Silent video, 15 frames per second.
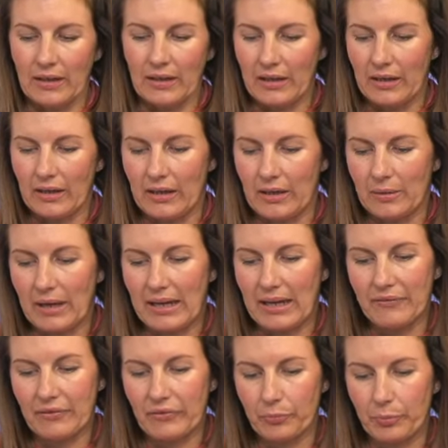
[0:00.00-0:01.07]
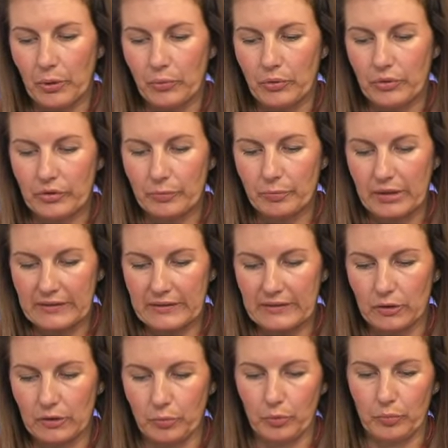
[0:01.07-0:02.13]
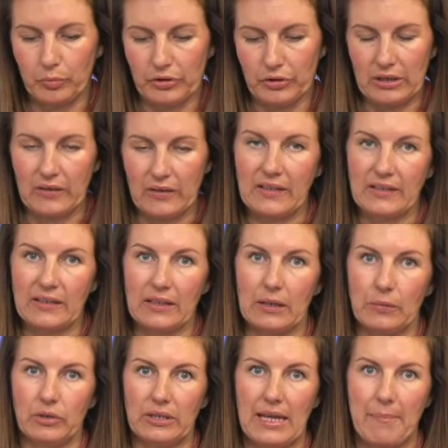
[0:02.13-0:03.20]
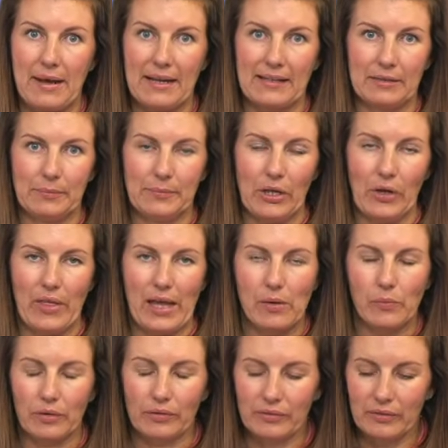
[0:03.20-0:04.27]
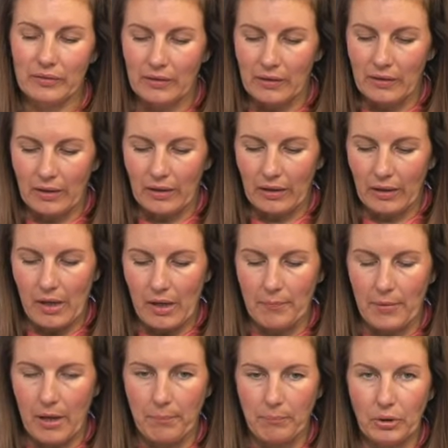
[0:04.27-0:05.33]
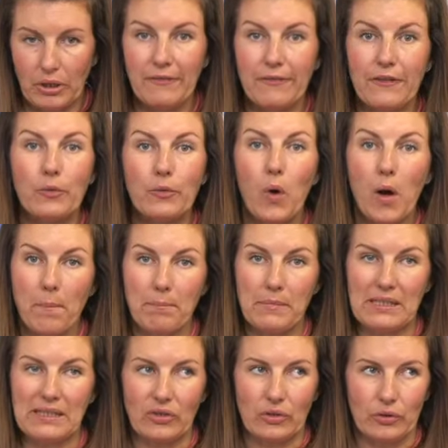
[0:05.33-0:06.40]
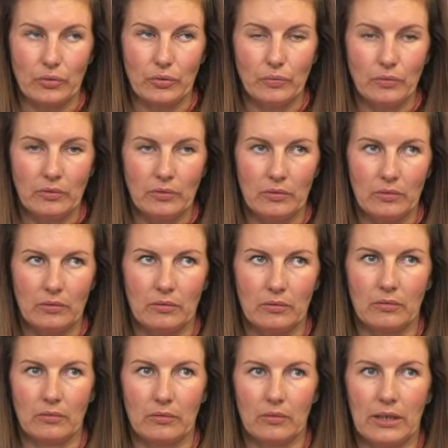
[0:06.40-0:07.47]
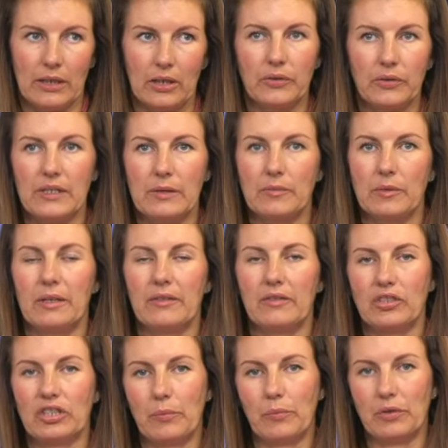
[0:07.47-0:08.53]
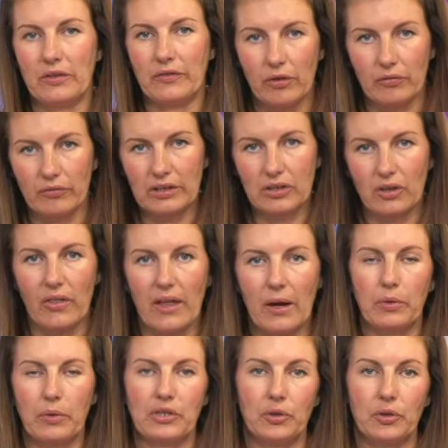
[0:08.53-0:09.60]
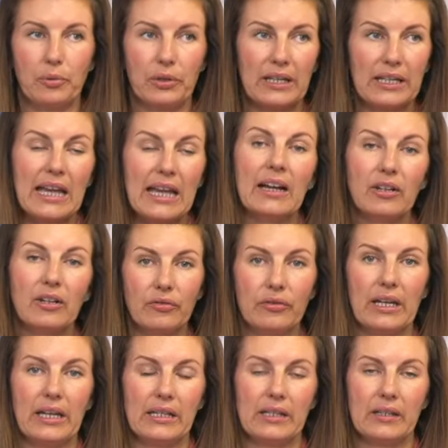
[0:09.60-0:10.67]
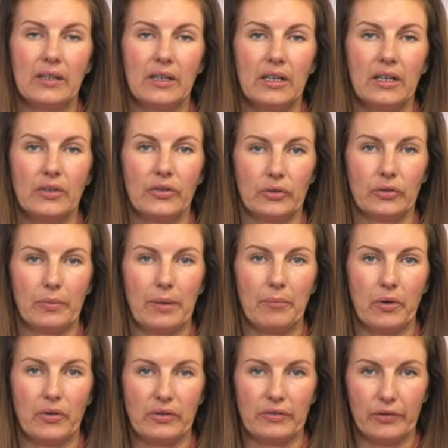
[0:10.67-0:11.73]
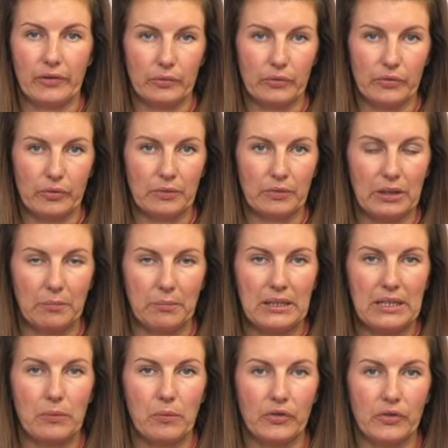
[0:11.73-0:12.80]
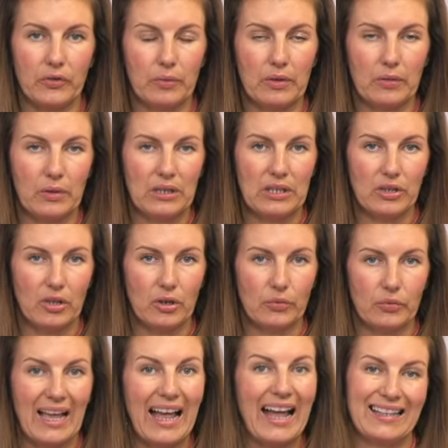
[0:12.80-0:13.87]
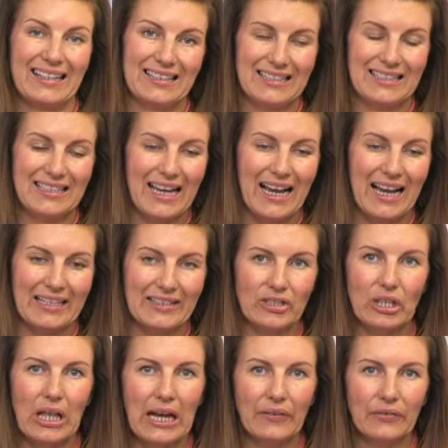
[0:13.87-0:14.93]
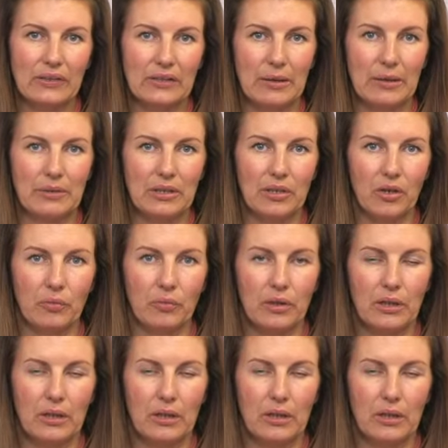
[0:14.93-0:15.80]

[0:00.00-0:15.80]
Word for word: I have spoken to Practical Publishing and they said they would get back to me on that one. But if you want me to, I know it seems a bit of a shame when you've already got that window, but I can create some embossing folders, some little mini ones with windows and dies. You'll have to let me know.